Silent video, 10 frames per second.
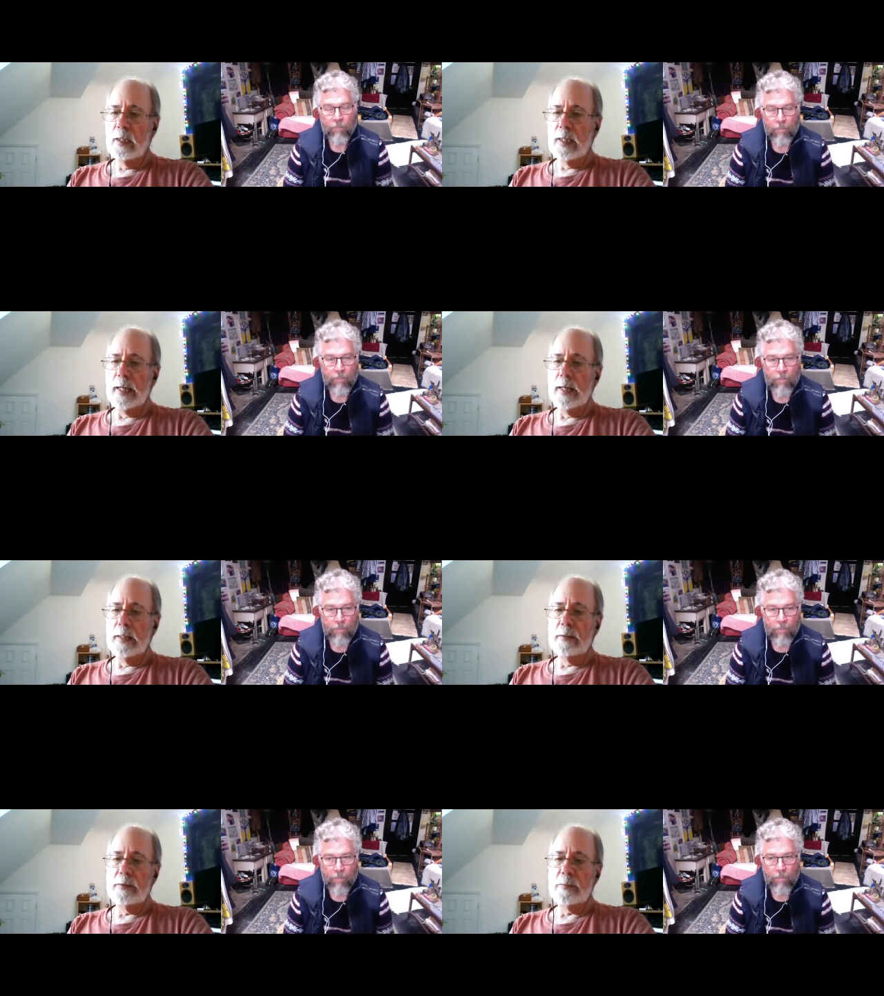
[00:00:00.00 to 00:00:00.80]

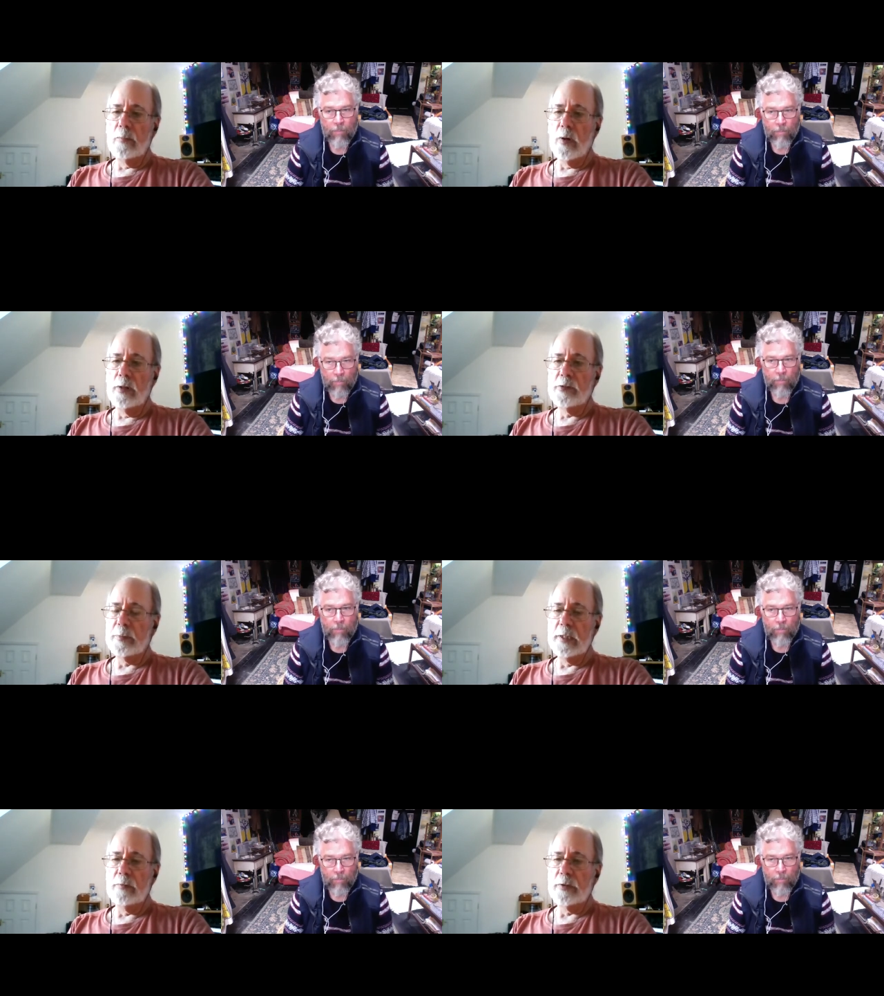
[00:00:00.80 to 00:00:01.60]
Speaker 1: and Mars
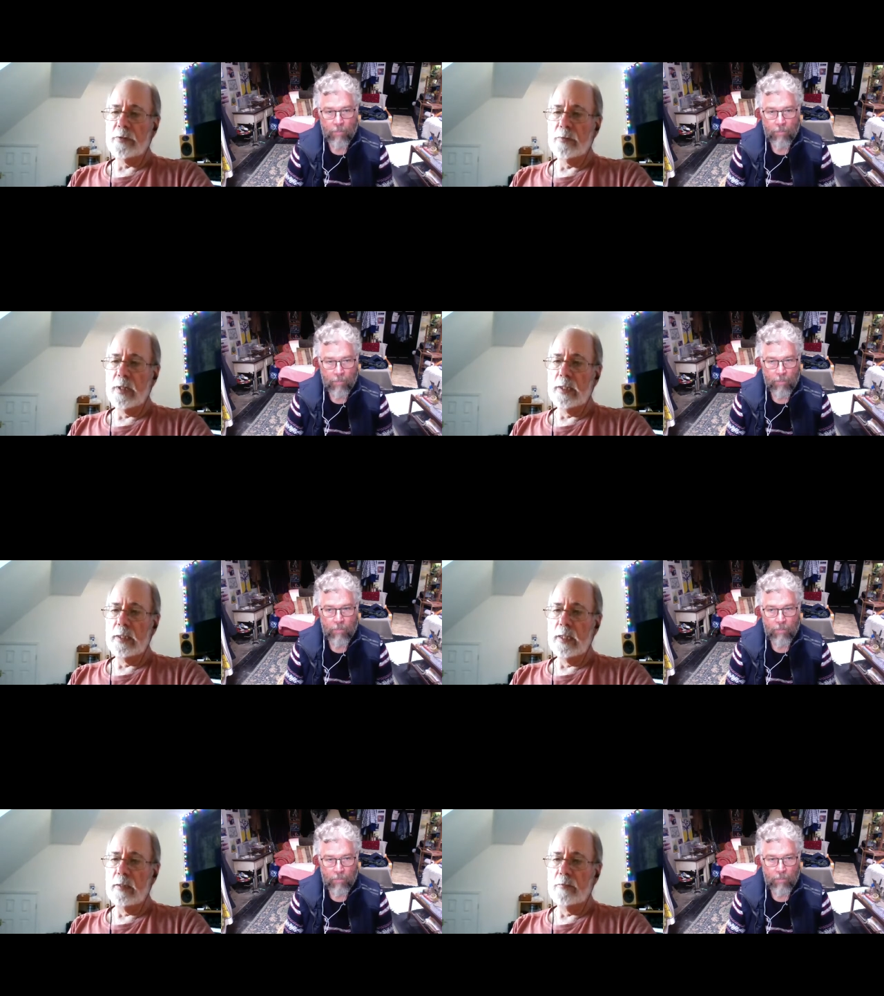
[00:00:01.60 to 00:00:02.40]
being retrograde
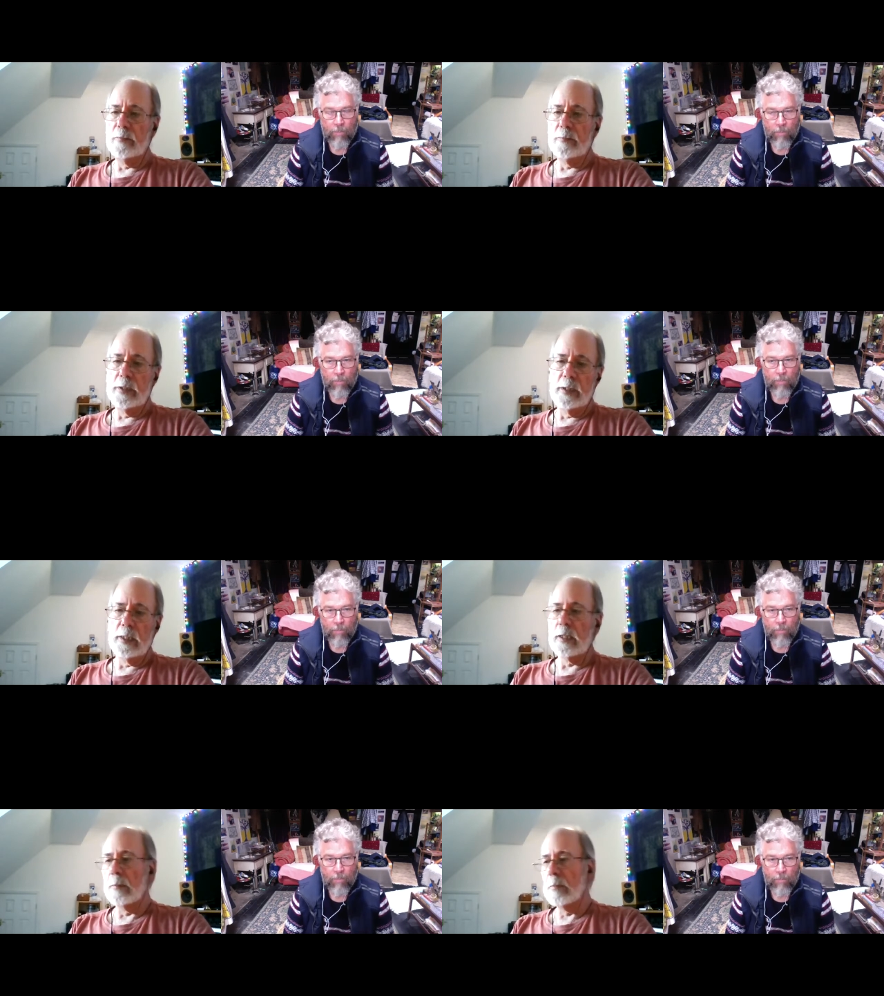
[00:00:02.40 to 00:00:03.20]
and feeling
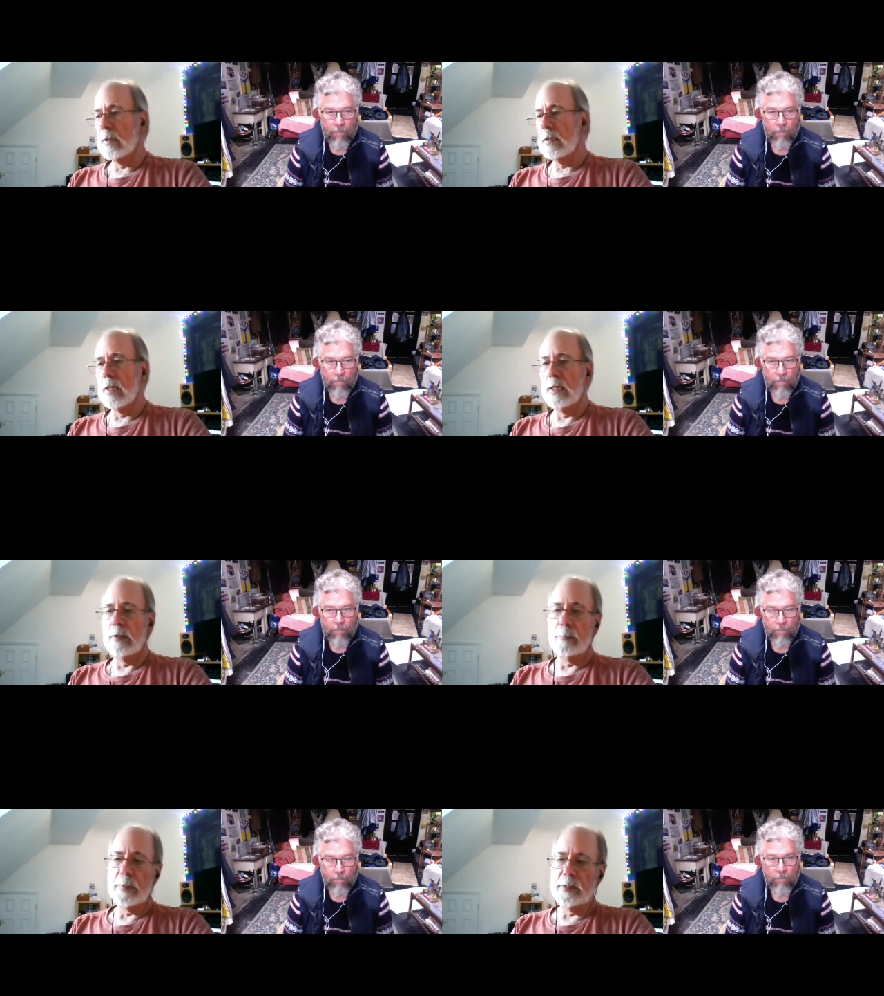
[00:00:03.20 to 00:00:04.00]
like a
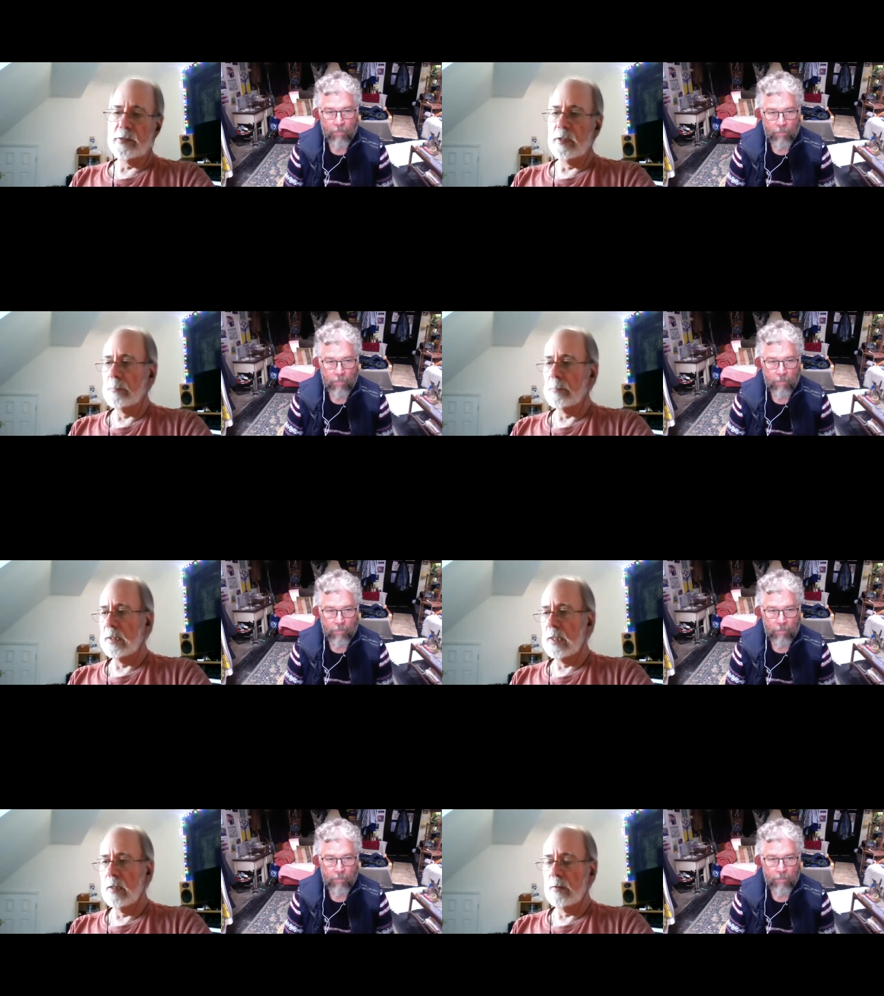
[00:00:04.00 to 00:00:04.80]
tiger pacing up and
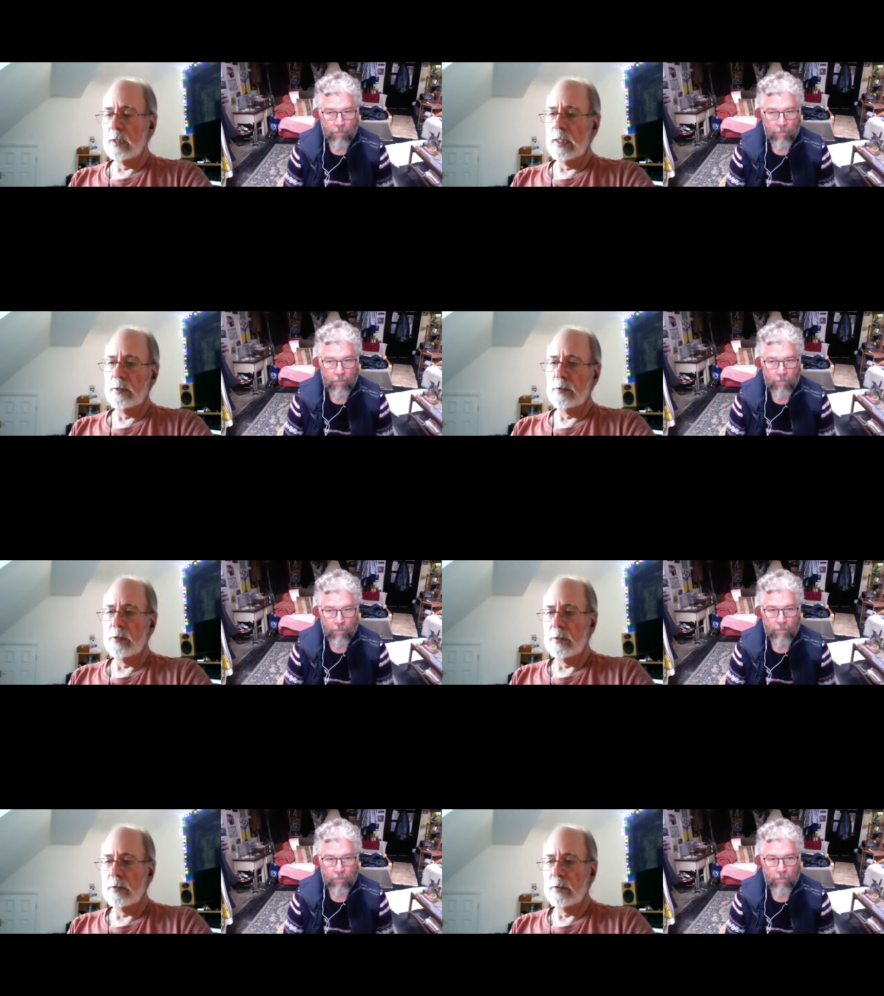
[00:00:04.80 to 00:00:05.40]
down and